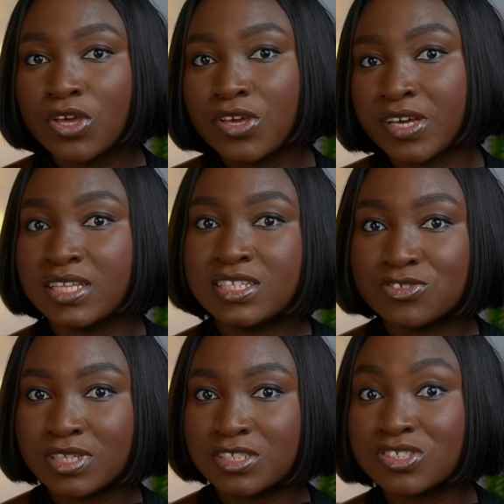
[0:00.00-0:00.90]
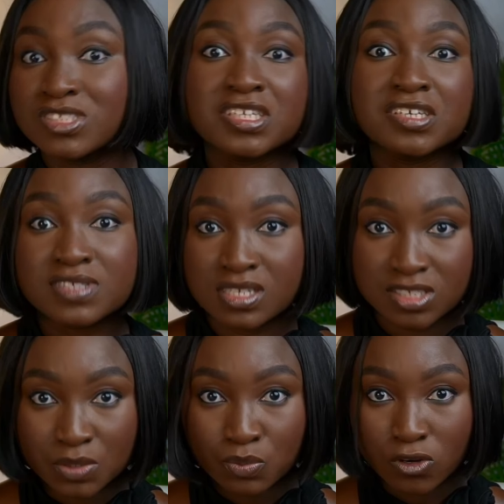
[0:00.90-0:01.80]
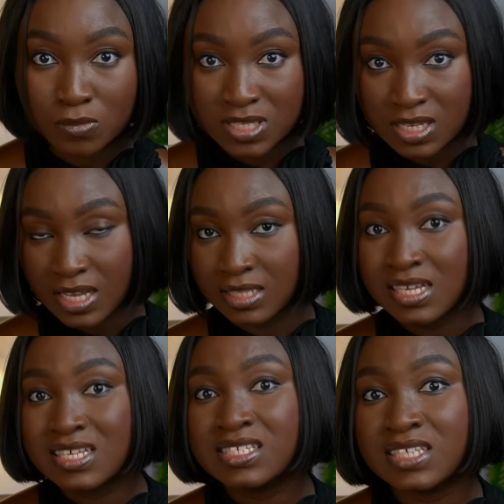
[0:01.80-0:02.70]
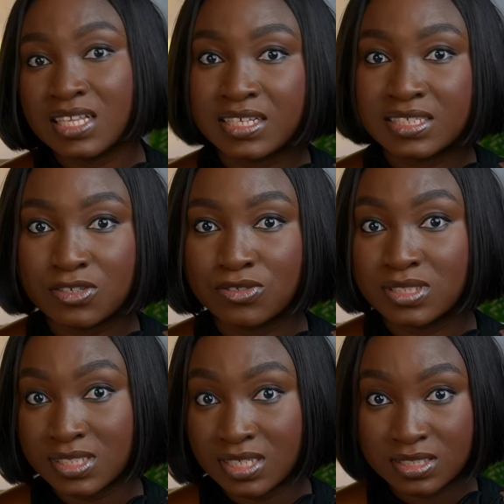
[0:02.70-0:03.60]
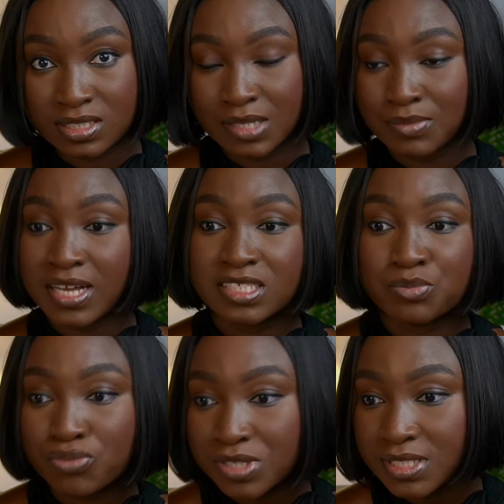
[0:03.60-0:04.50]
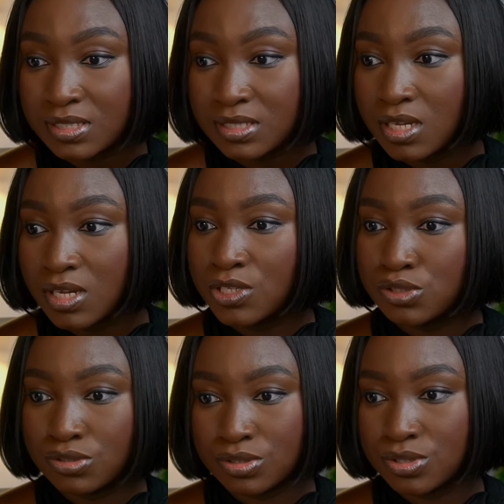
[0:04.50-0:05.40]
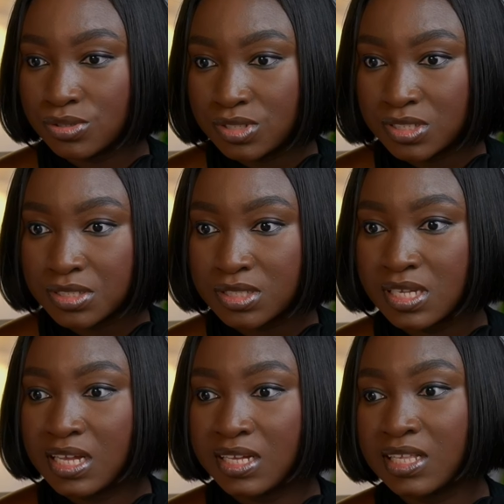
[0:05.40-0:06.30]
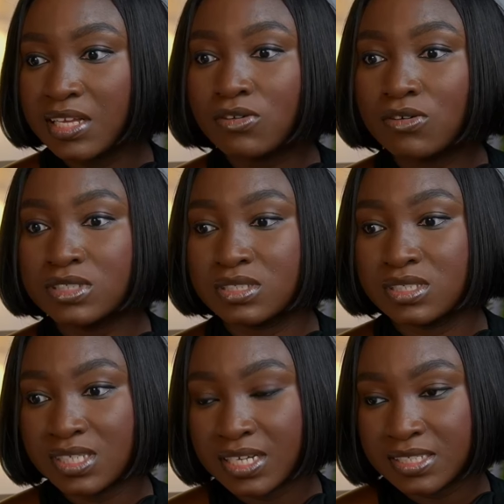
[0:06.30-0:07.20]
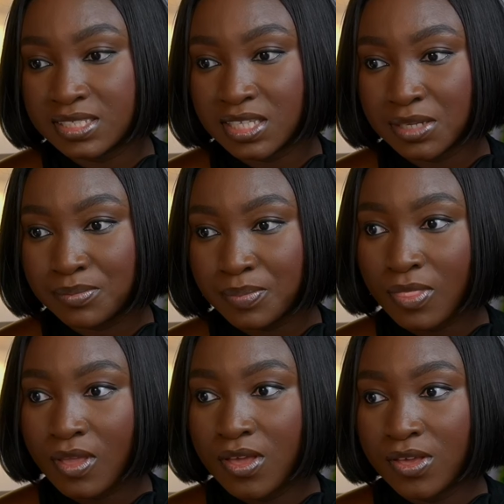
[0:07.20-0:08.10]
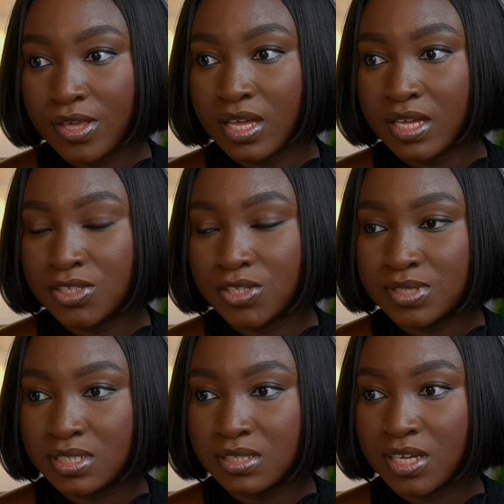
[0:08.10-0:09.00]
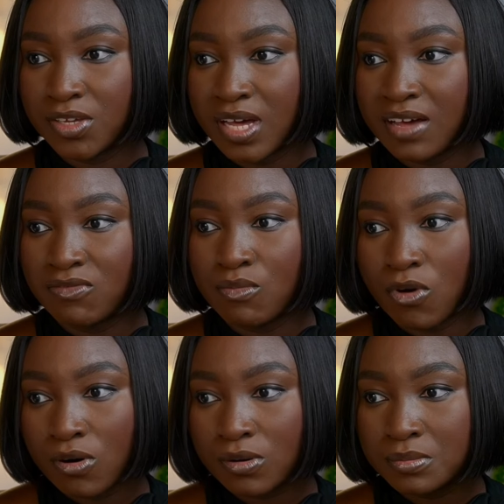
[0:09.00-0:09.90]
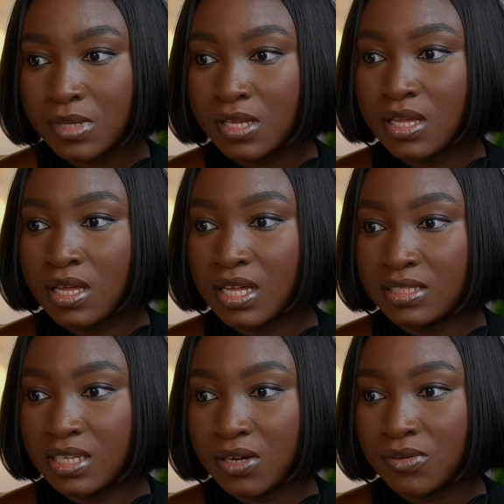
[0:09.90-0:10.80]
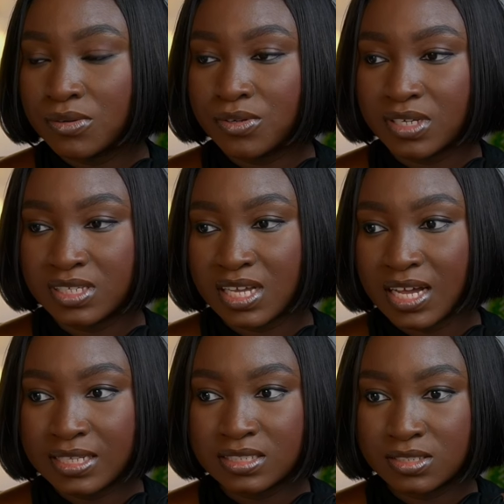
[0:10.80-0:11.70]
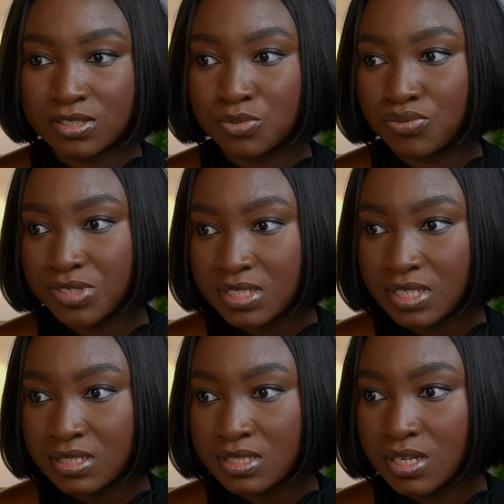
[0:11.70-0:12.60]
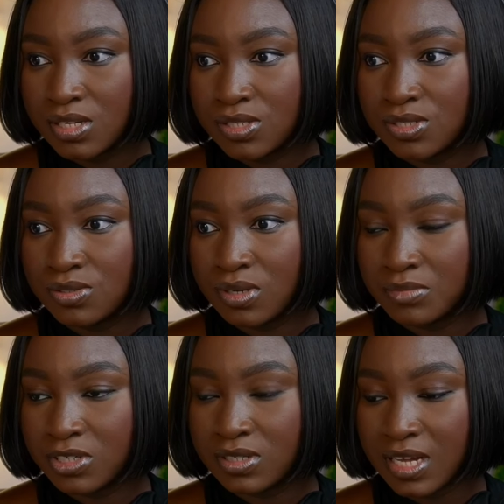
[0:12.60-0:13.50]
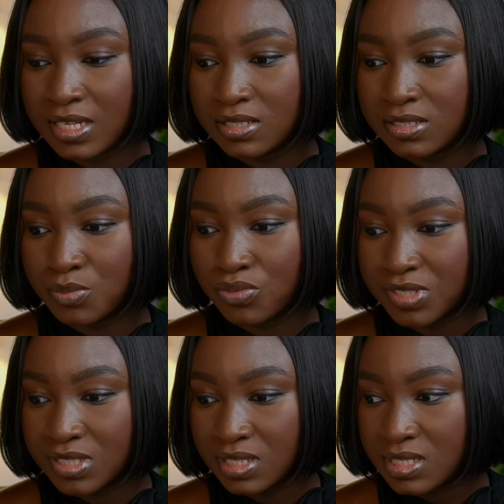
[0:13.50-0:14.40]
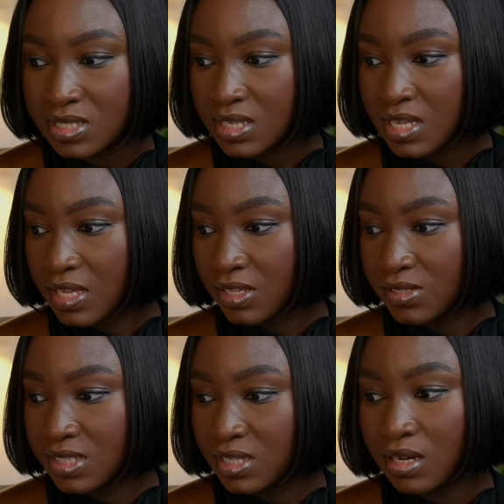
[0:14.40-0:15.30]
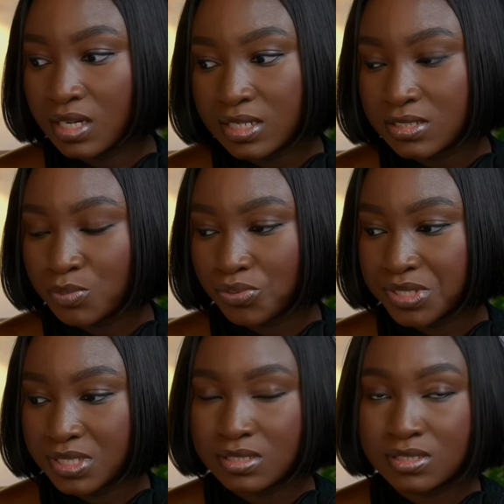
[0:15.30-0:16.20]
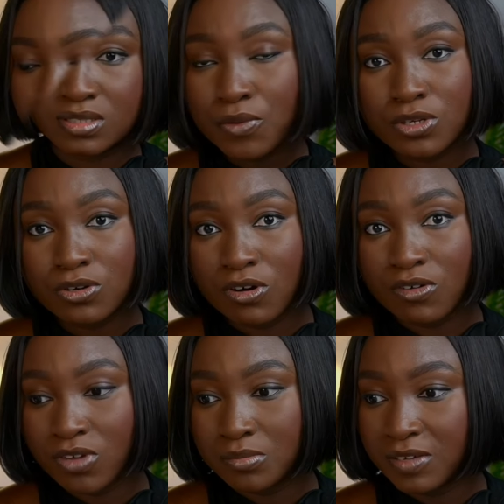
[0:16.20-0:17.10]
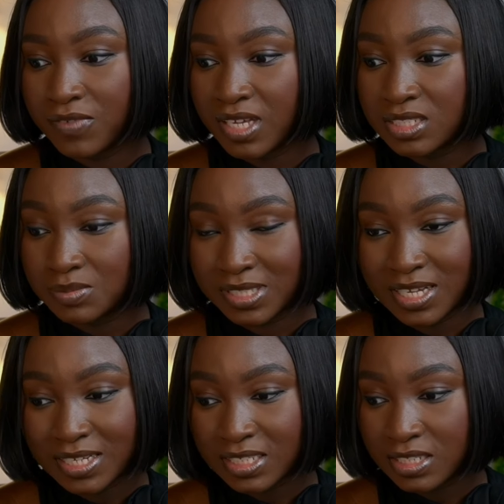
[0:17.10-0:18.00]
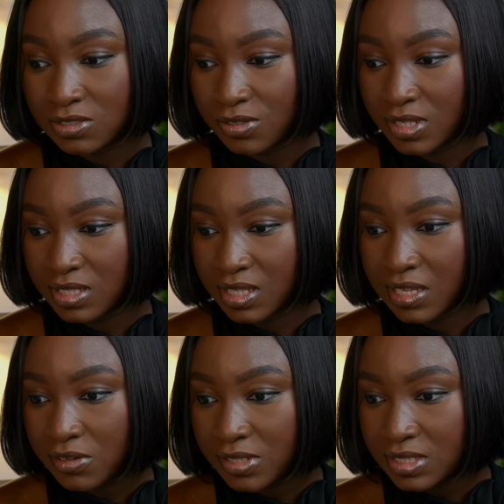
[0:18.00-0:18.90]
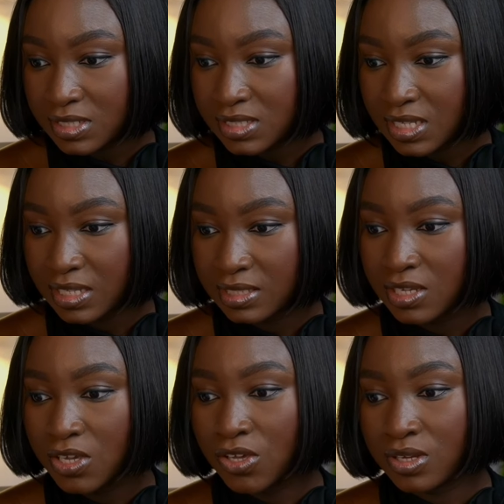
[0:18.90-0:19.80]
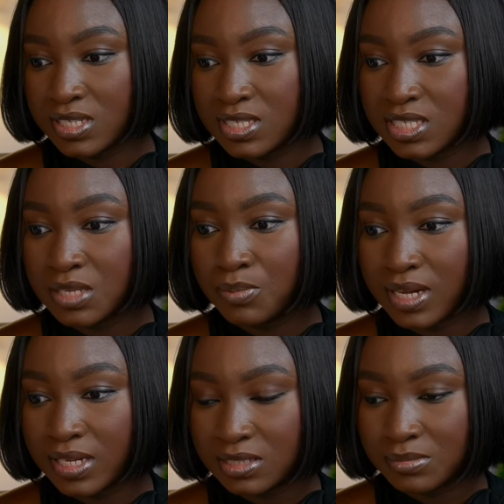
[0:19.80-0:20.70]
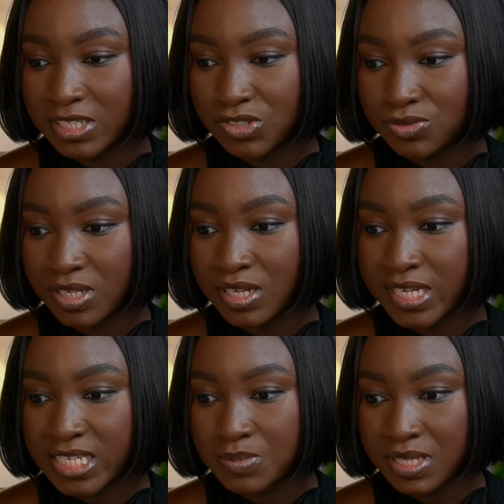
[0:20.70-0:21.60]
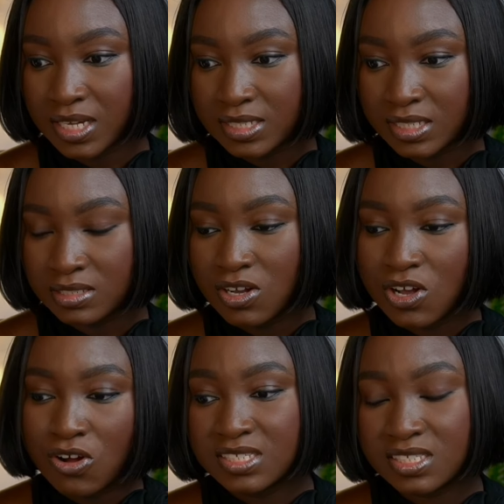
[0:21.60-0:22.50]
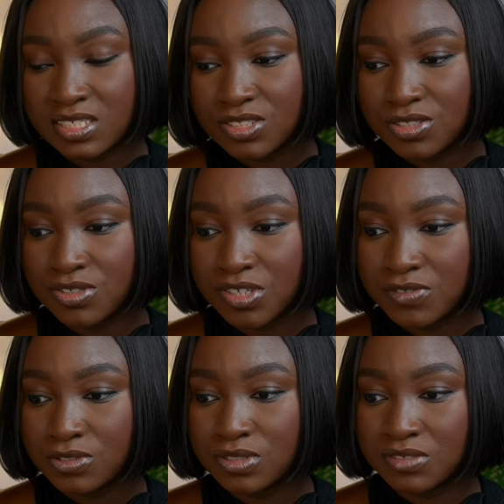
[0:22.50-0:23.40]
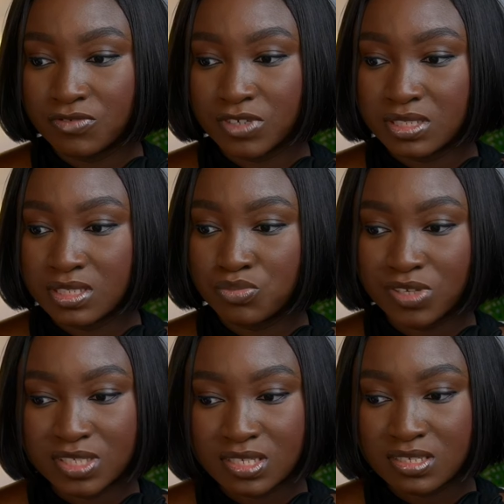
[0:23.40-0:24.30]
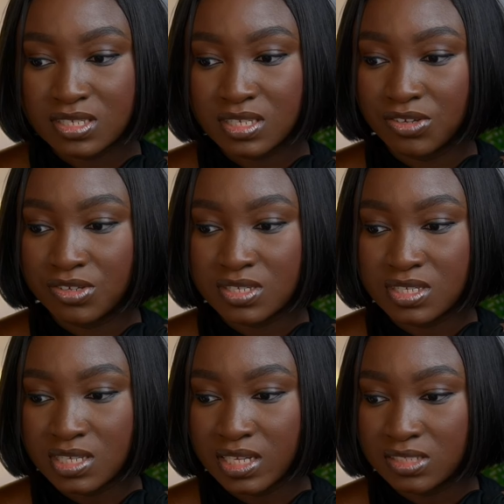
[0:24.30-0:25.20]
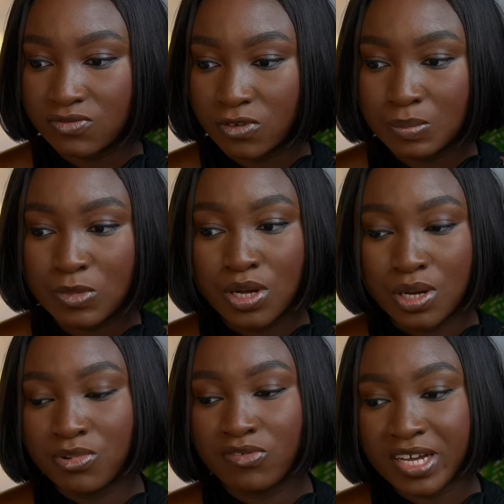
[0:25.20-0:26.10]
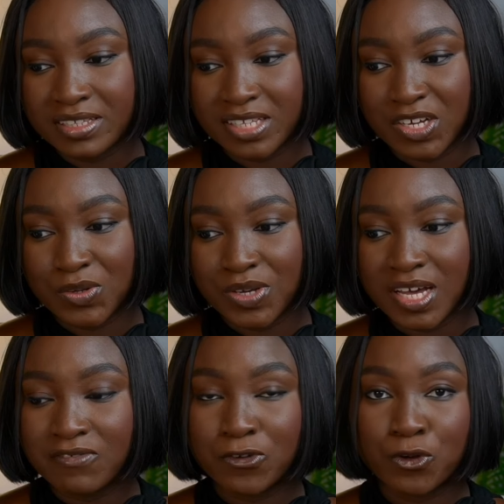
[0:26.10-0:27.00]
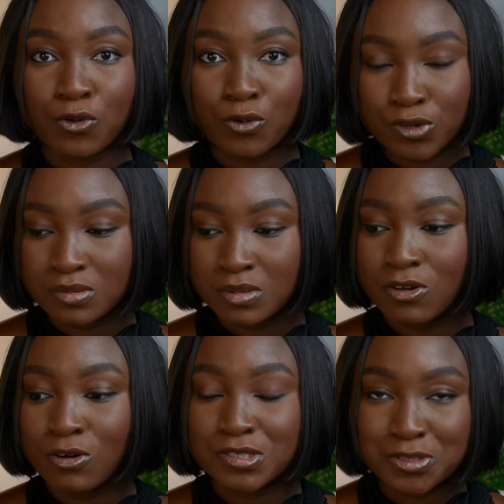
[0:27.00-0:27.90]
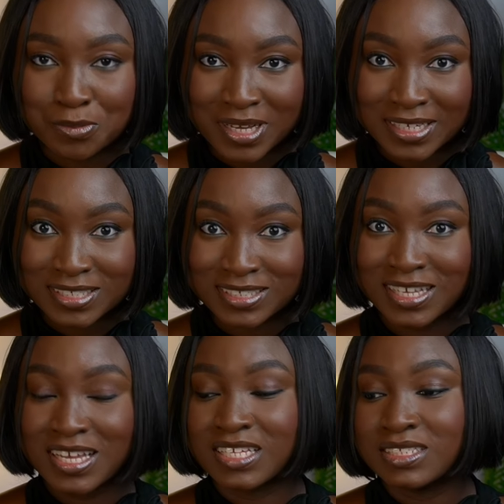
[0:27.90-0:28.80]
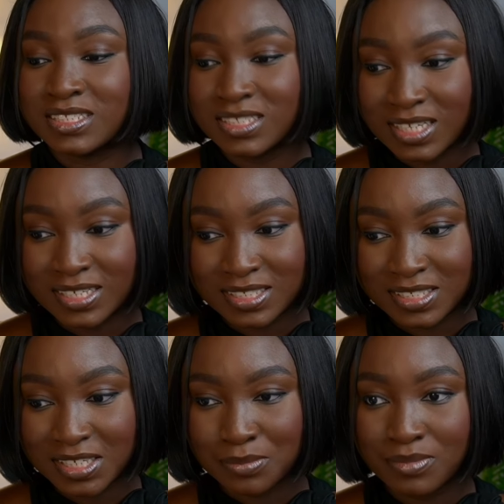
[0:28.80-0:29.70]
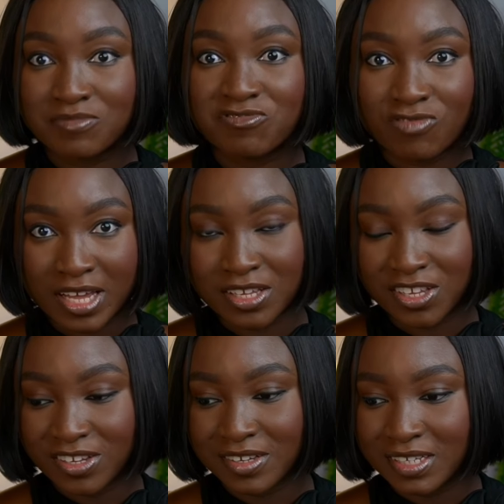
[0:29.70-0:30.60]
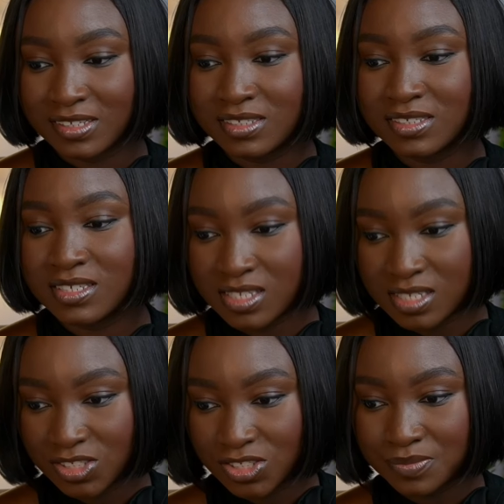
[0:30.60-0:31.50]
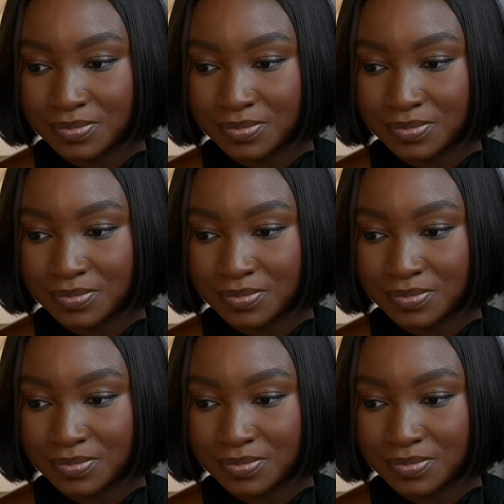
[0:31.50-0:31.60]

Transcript: You can literally just give Stitch a prompt and select your design system as a preset. So to do this, click on the design system and you'll see that you have more. And now you can add this to presets. So I'm going to add this to presets. You see added to presets. If you want to confirm if it has been added, you can click on this and you can see Panda Mastery has been added. Stitch still gives you different presets that you can select from. But right now you have your own customized design system right here in Stitch.